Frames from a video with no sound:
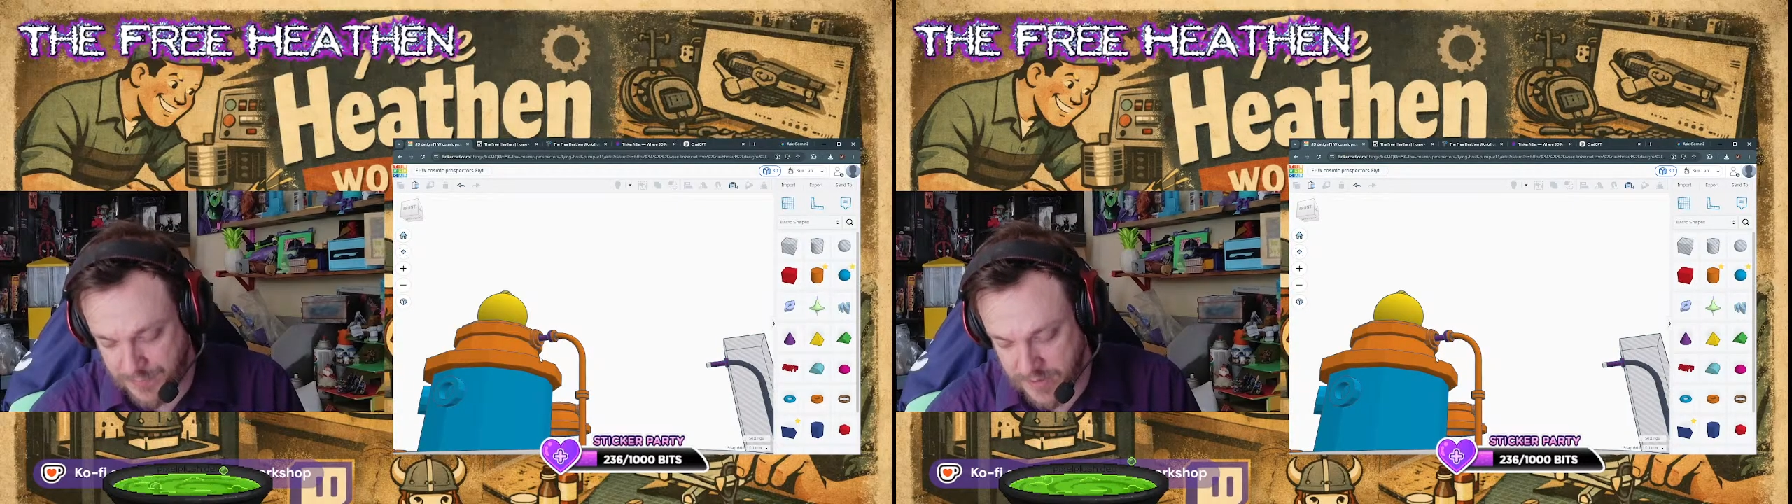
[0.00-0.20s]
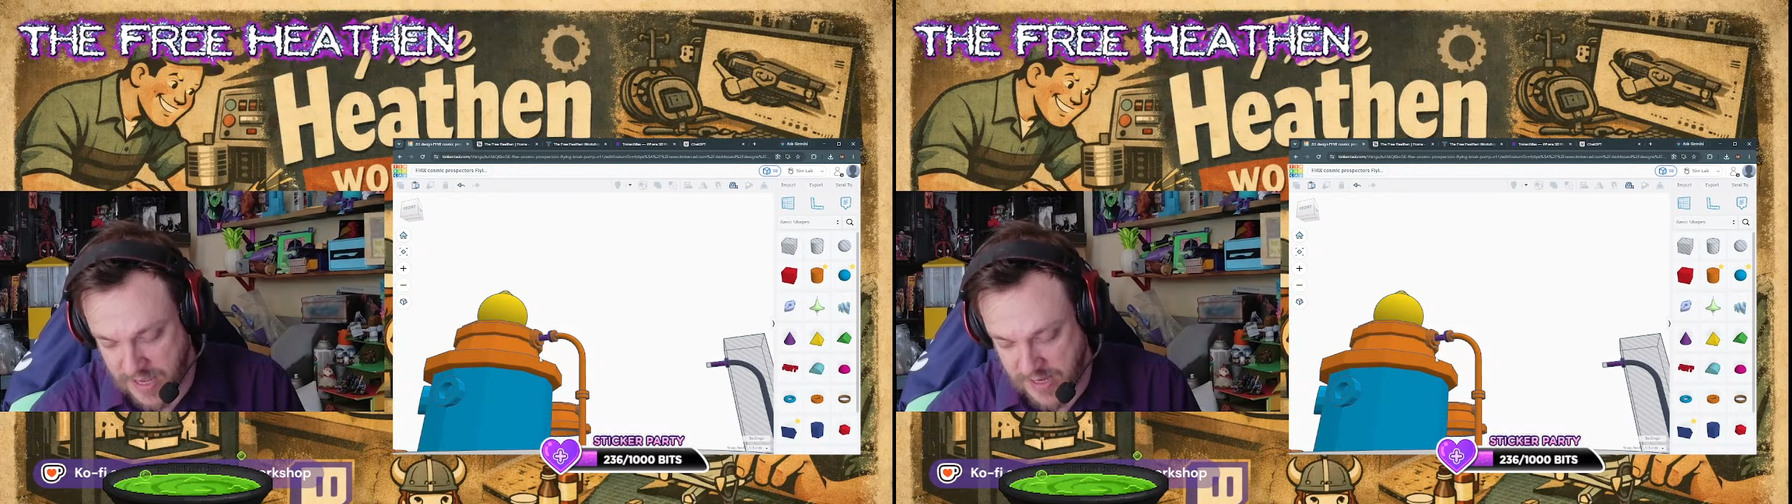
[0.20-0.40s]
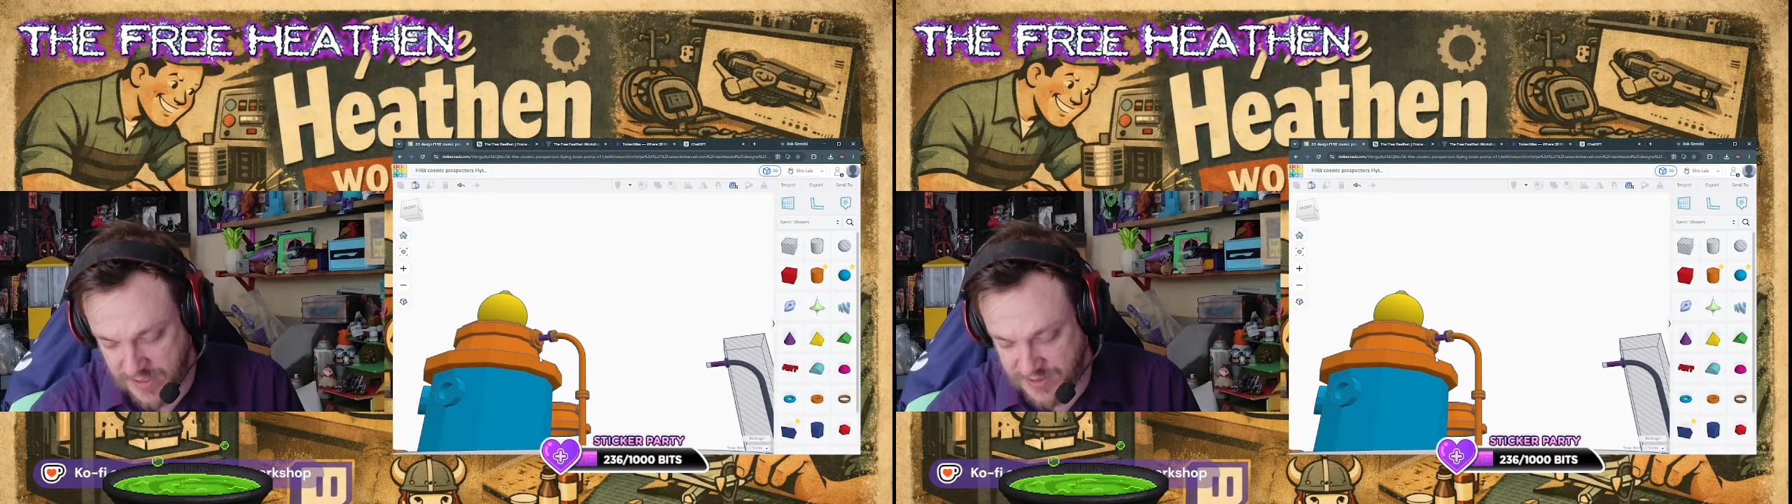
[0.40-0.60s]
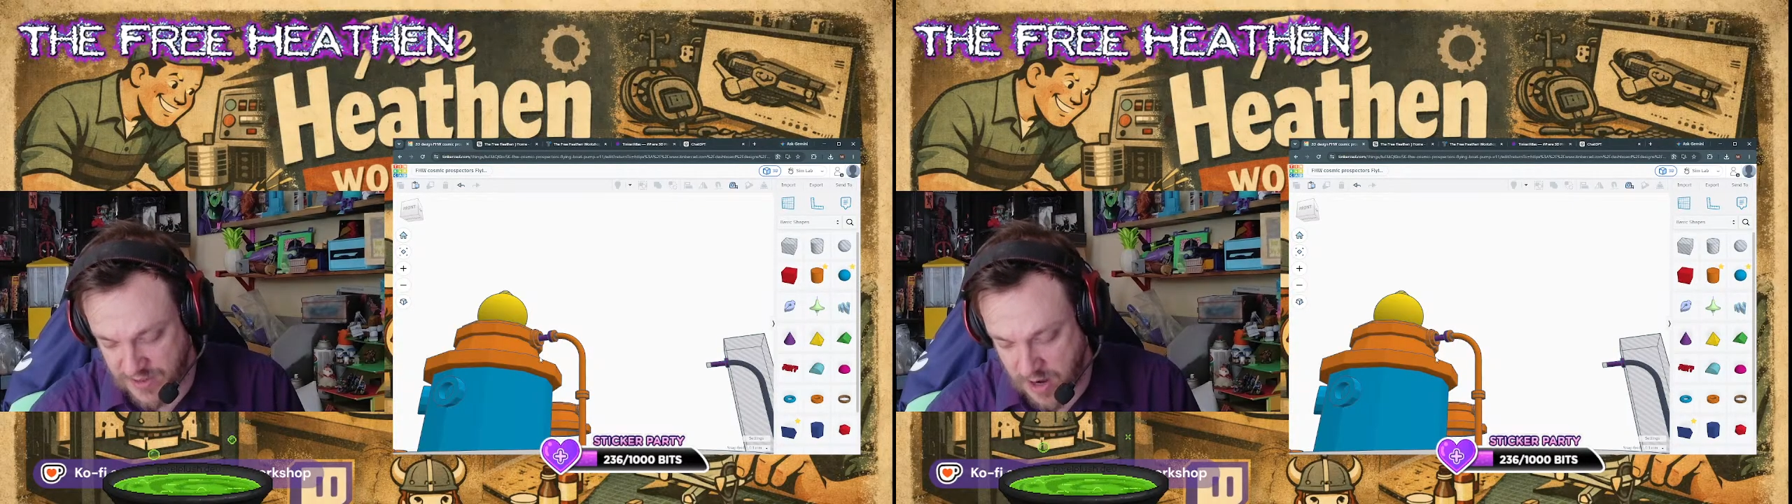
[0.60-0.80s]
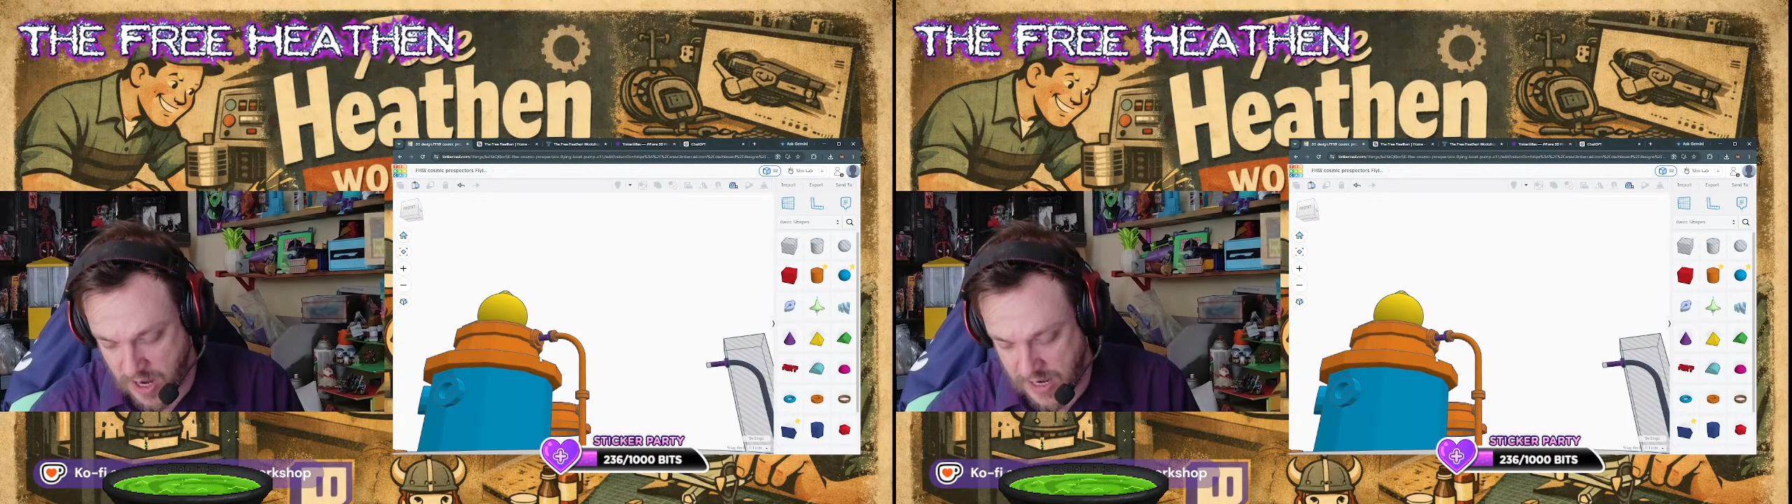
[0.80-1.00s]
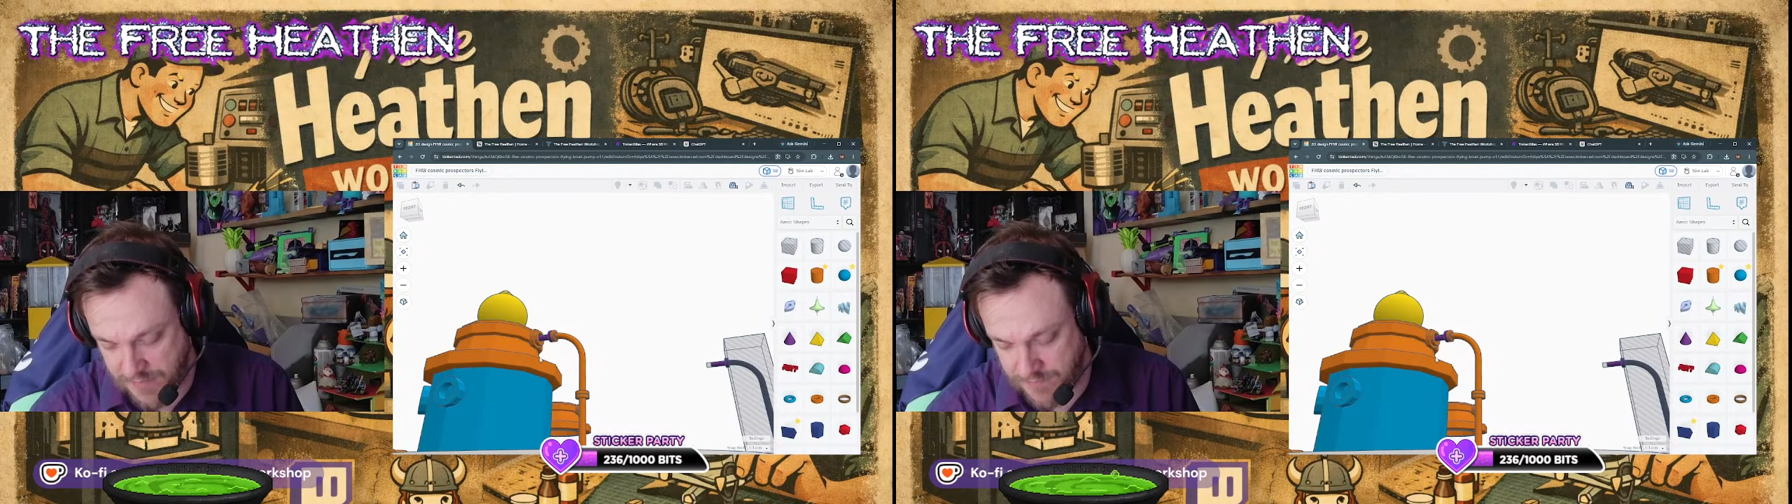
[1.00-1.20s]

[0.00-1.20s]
And that's not...